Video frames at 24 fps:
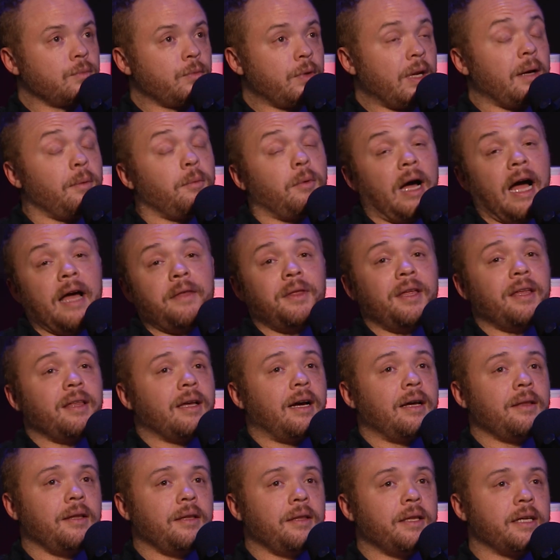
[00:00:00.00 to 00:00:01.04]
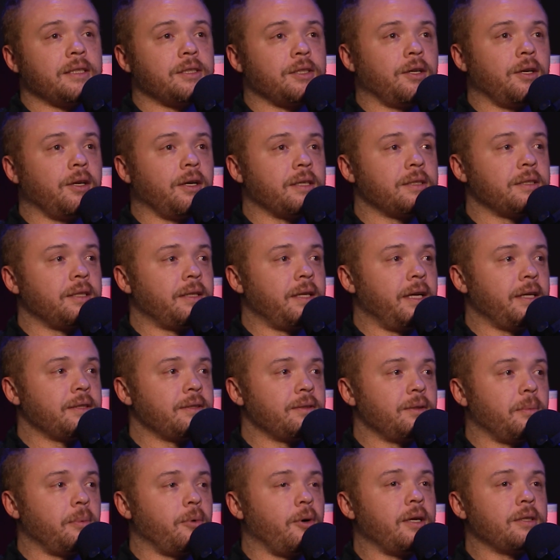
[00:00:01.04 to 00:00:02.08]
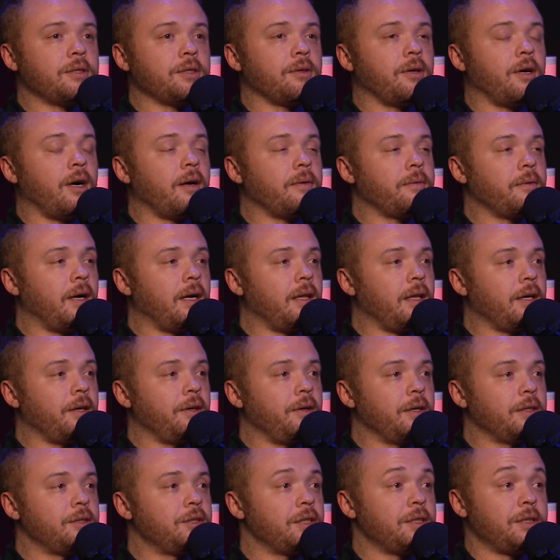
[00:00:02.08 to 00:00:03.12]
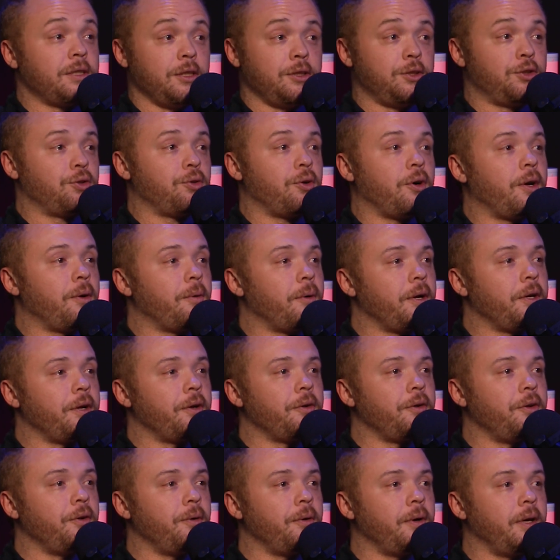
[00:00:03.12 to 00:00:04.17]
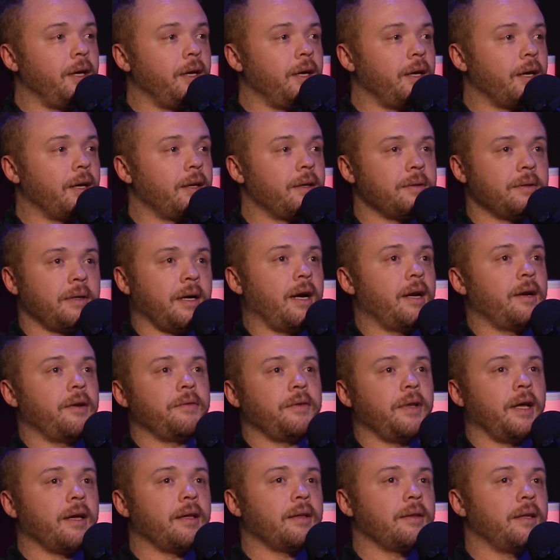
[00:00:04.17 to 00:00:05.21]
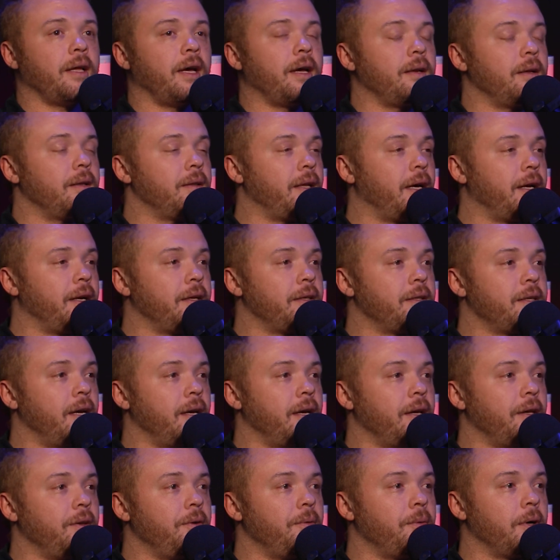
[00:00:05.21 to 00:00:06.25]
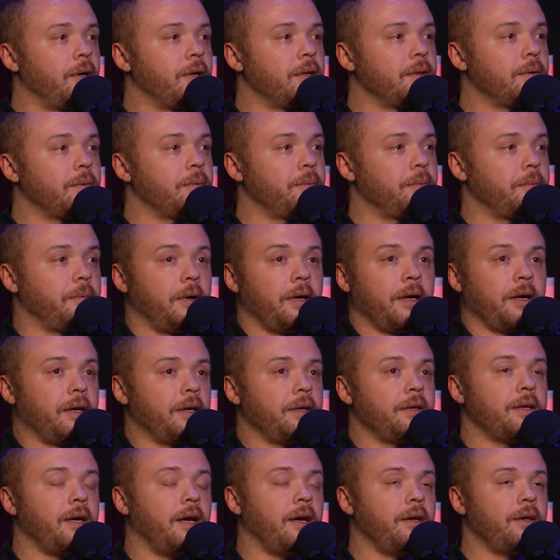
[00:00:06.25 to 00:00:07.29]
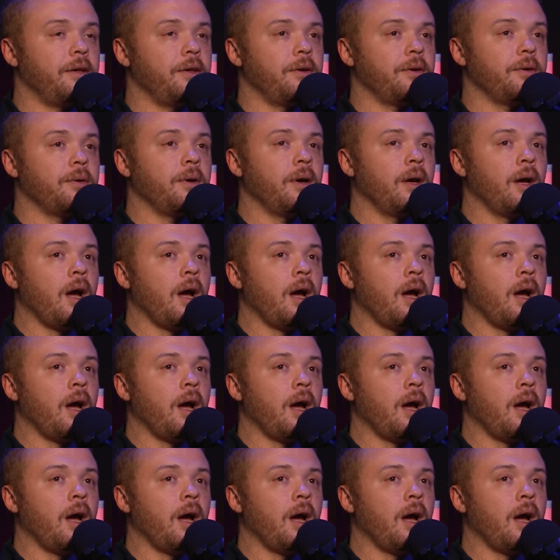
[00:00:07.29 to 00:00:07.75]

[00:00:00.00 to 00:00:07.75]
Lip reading: Well, I think that's good because it takes the pressure off, right? Like you can just enjoy what you're doing and kind of like let it take you where it can take you.